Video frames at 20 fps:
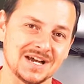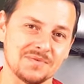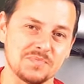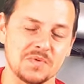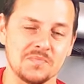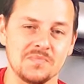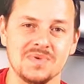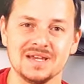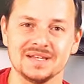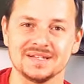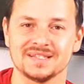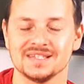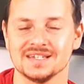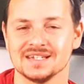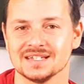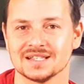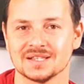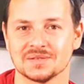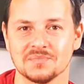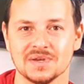up the mess that
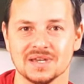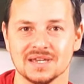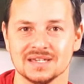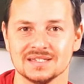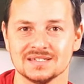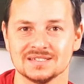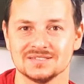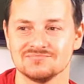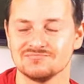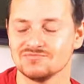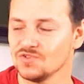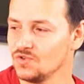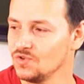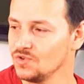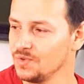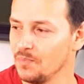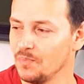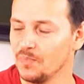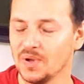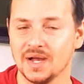it's made and all
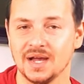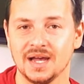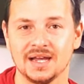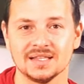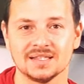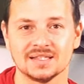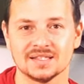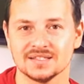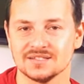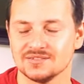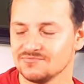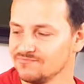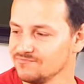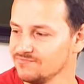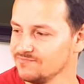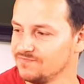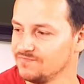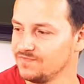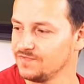the parts and